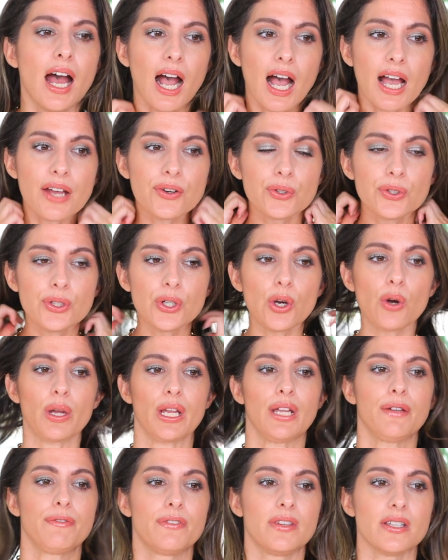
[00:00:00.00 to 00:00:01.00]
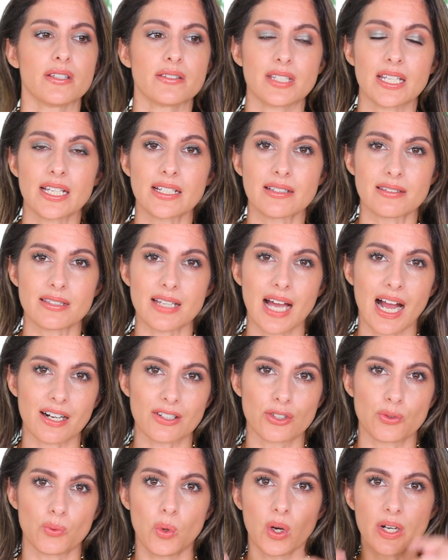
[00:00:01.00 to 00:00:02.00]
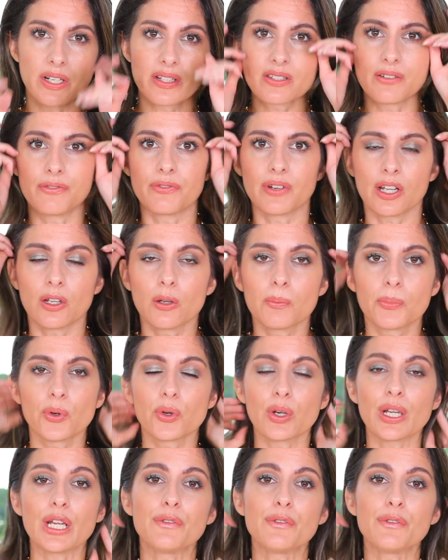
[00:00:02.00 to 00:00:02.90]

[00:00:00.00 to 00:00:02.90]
I don't know if this exact one is available.